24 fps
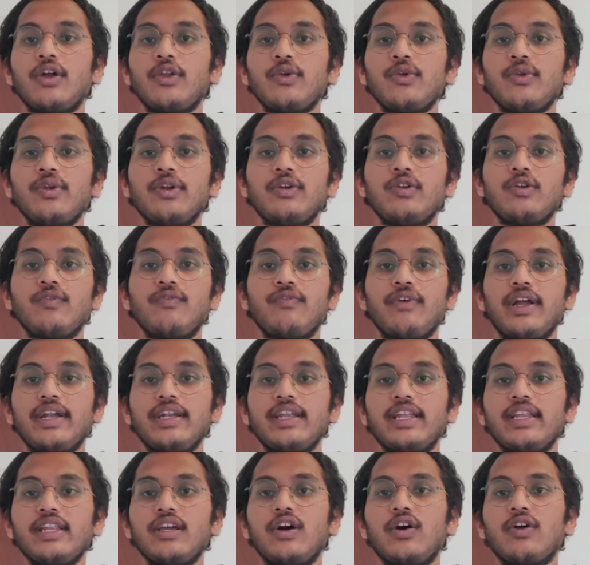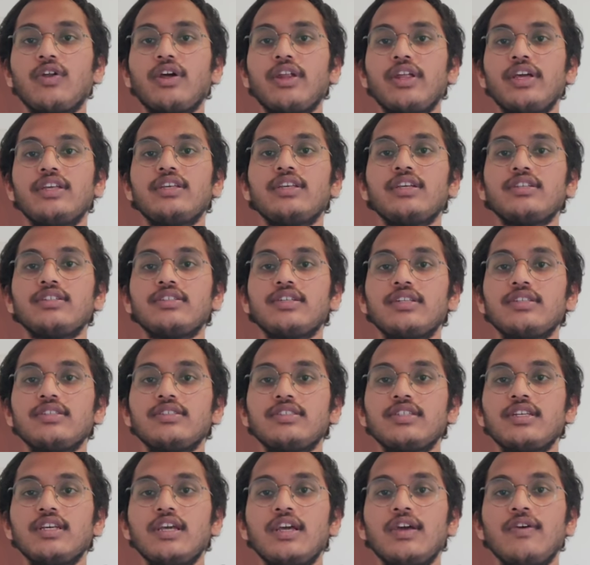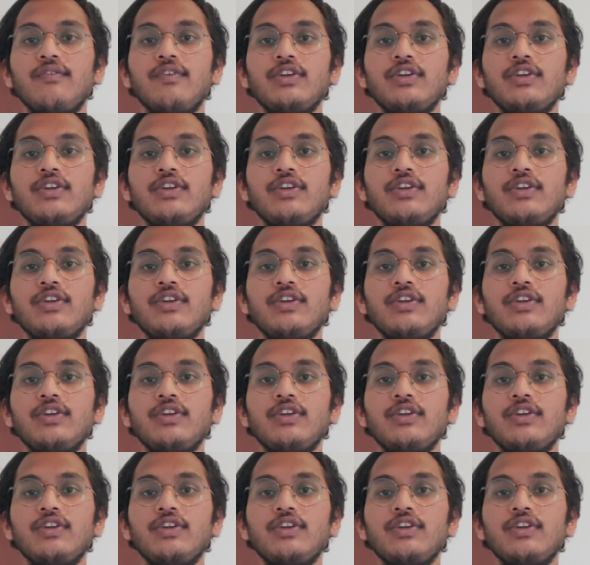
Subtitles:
or you need to find any organizations